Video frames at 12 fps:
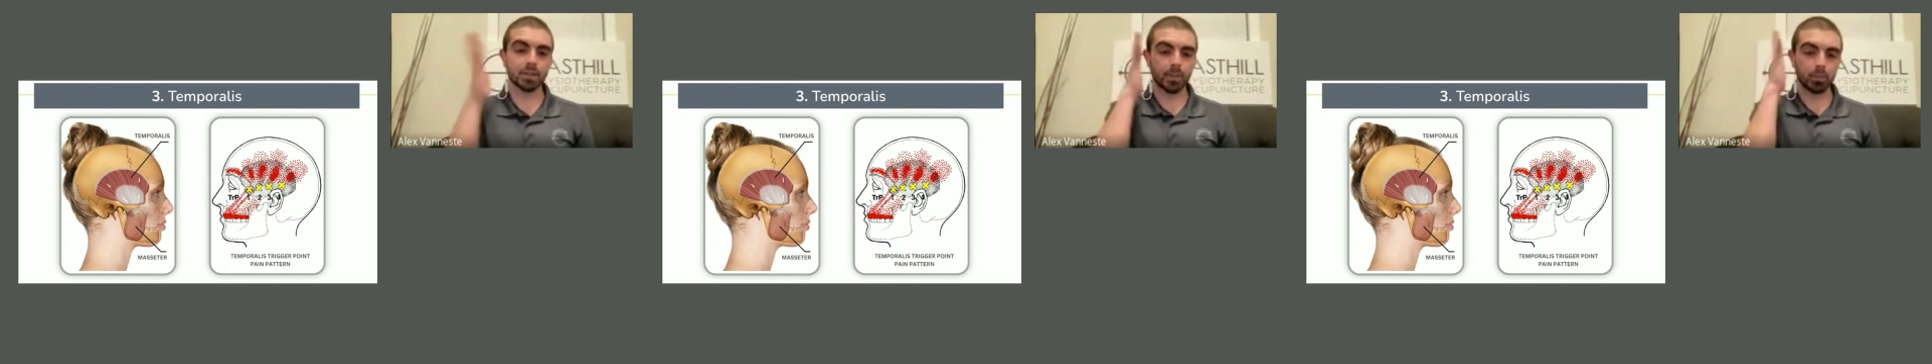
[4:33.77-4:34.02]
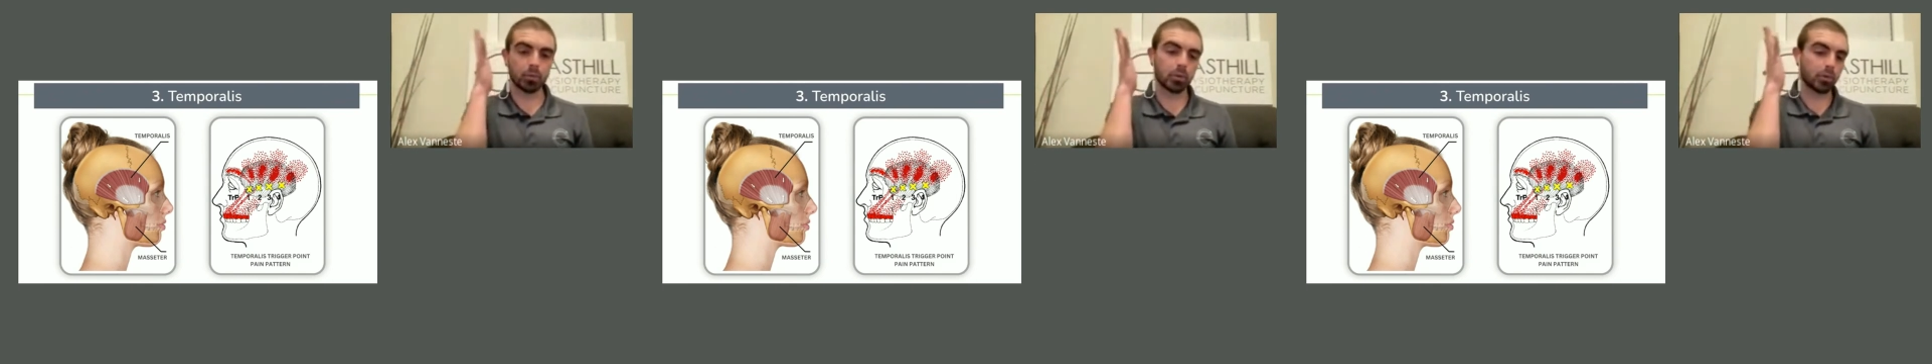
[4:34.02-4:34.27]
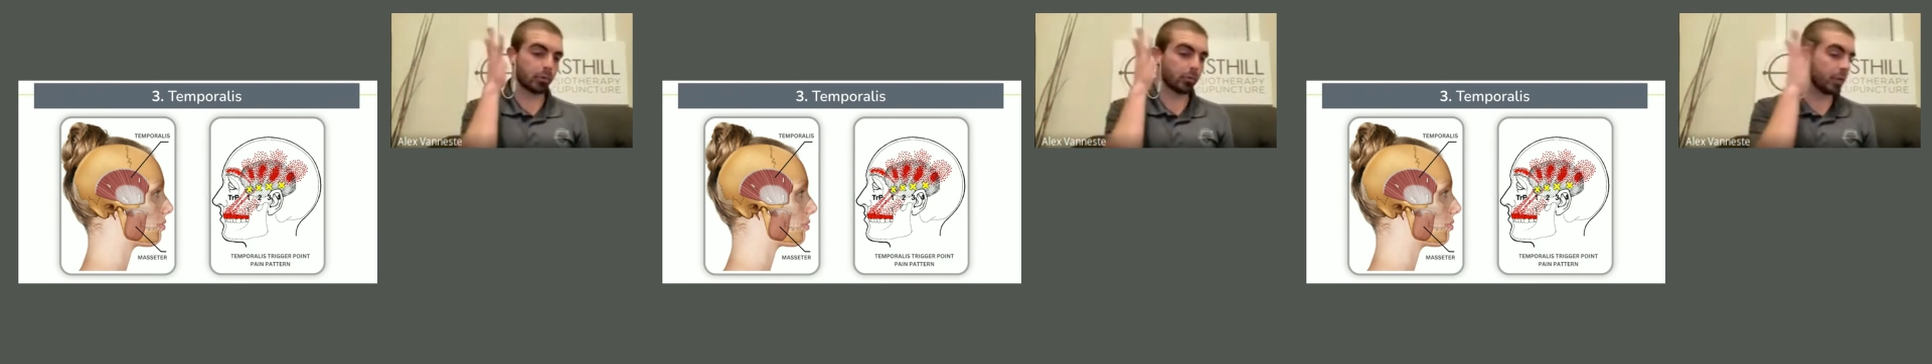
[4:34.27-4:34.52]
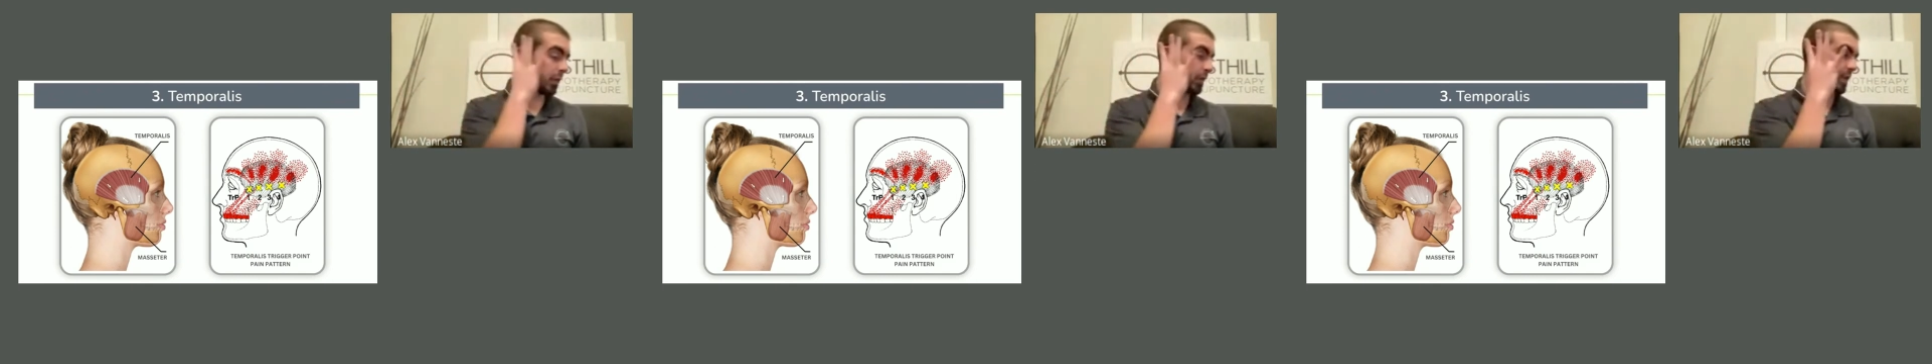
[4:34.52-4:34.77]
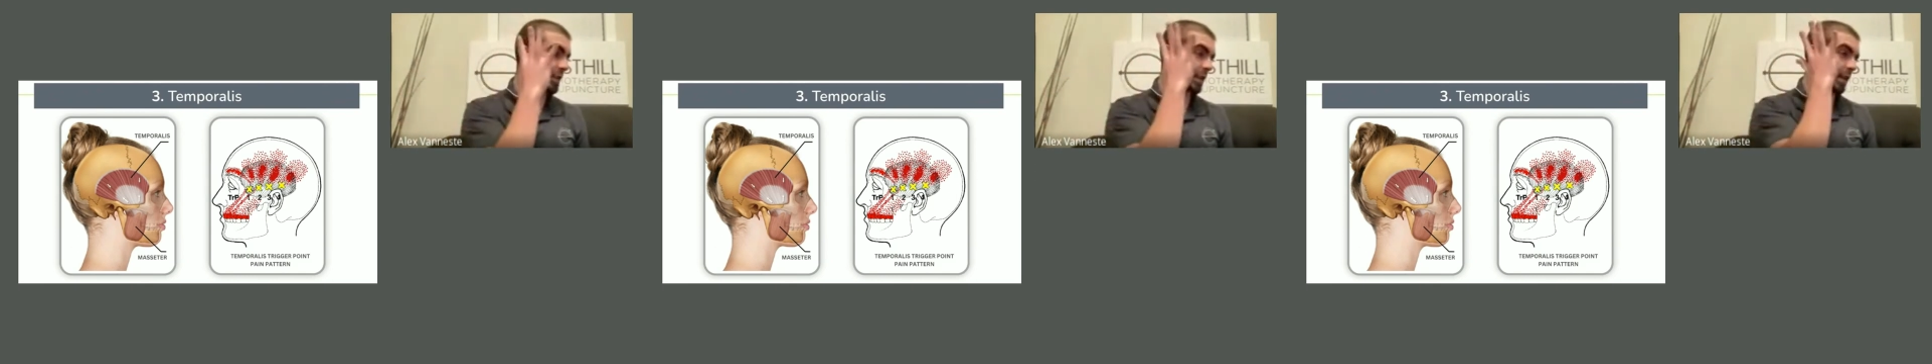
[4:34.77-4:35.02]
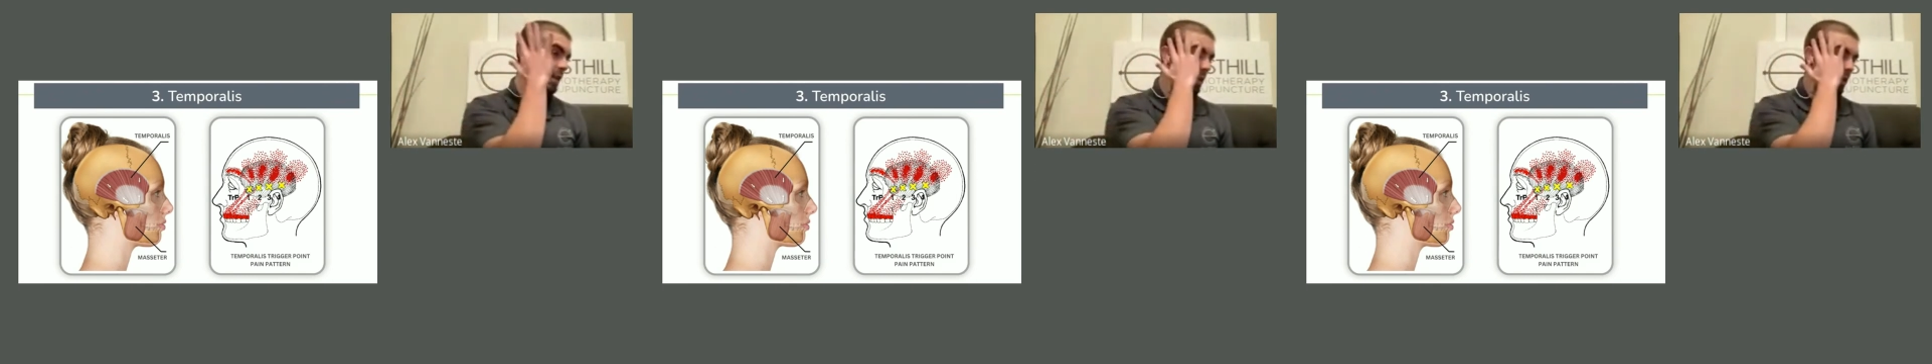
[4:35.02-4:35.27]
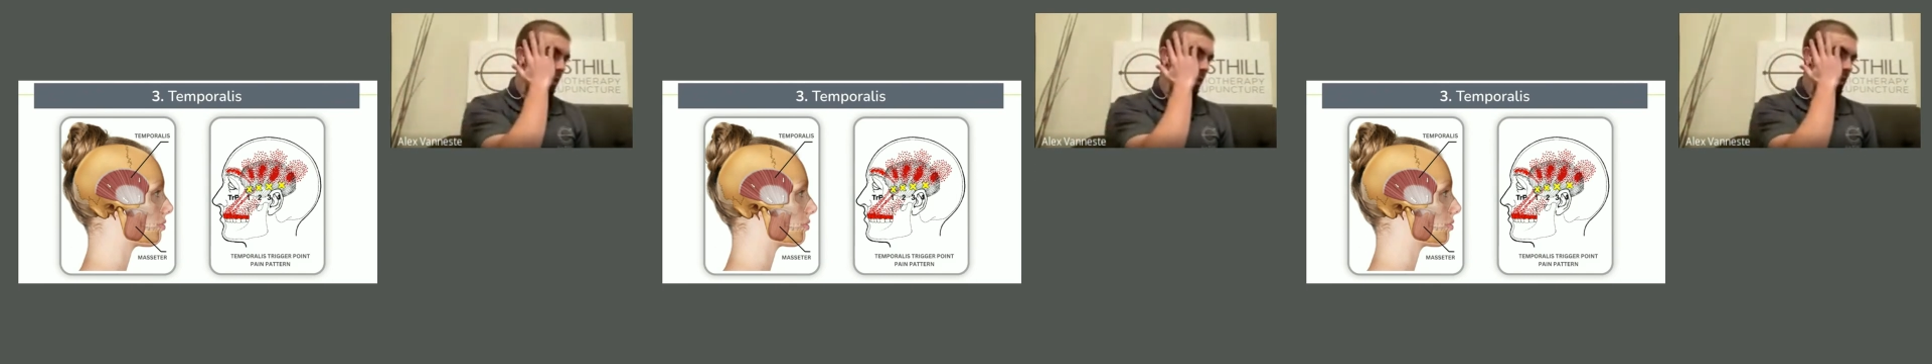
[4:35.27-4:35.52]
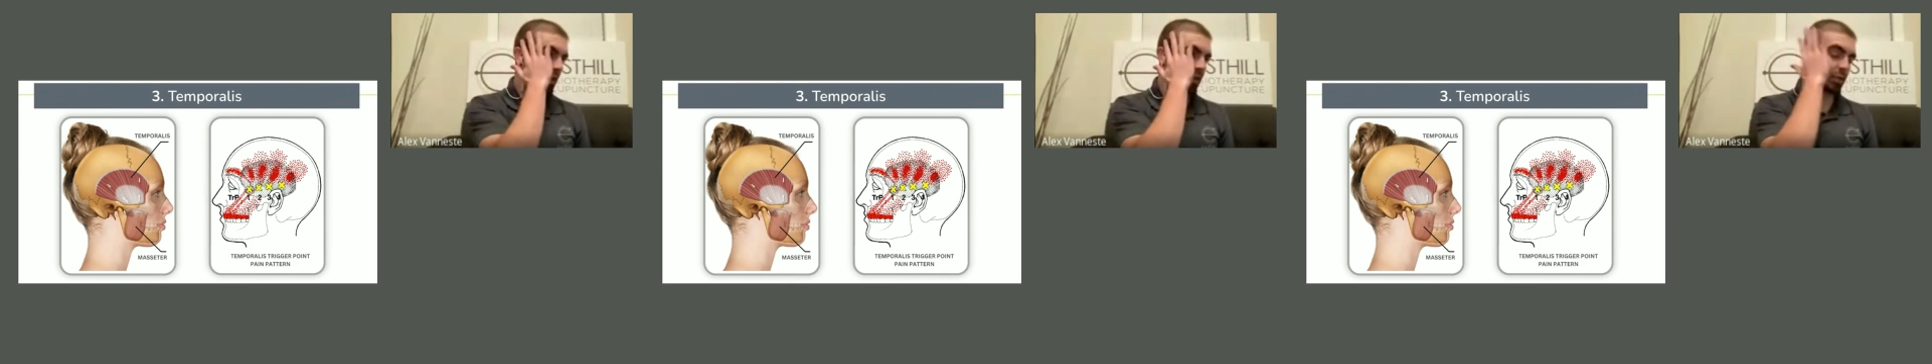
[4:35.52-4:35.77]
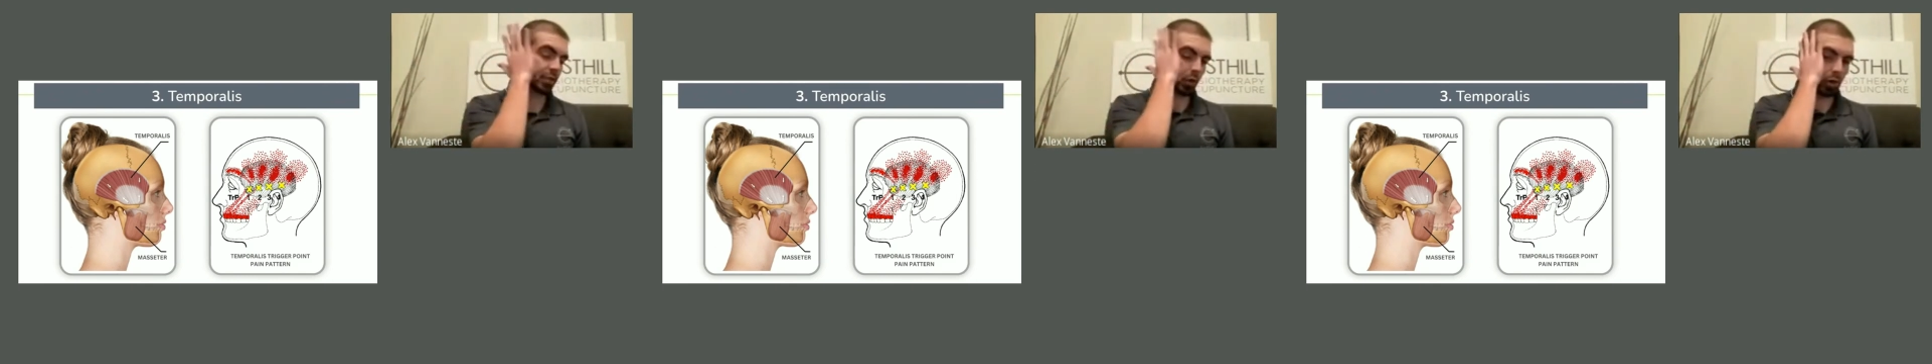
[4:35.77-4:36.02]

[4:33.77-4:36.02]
People will feel this, like, it's just